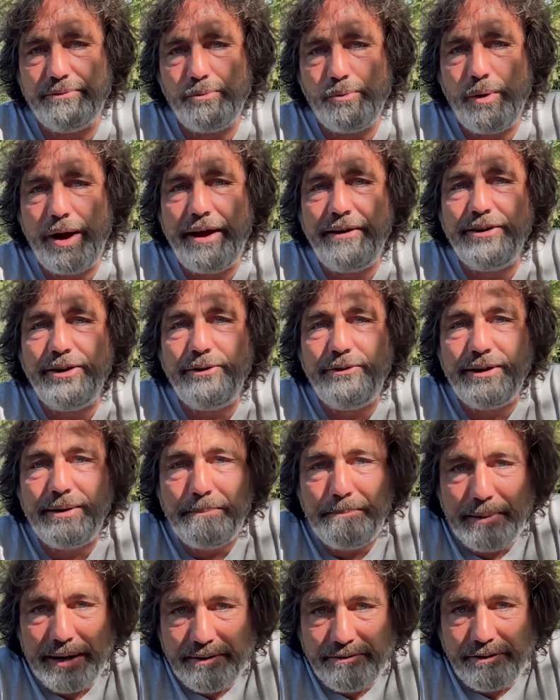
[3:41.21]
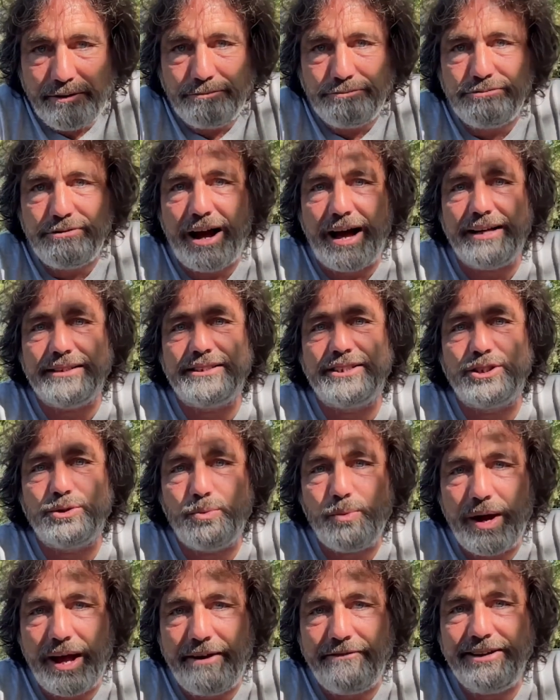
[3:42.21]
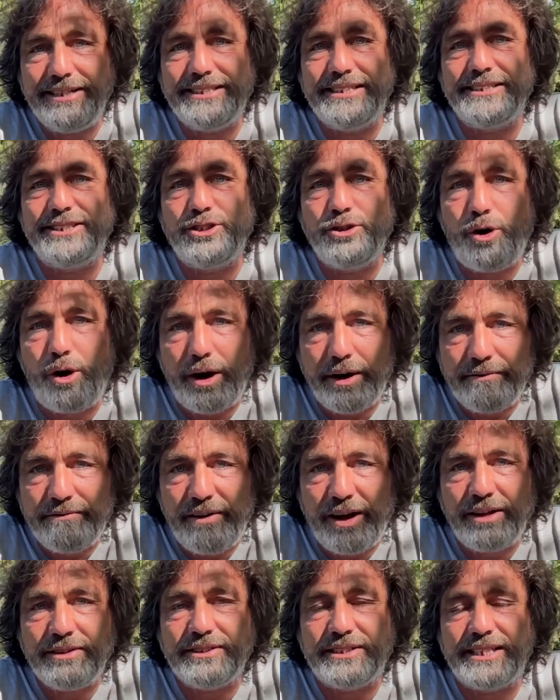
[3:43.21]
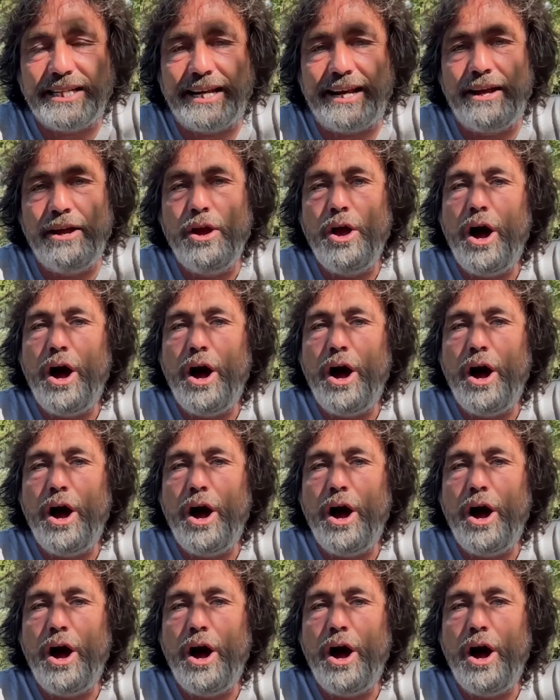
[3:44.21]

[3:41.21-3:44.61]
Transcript: where you're in a bit of a rut, where it's not advancing,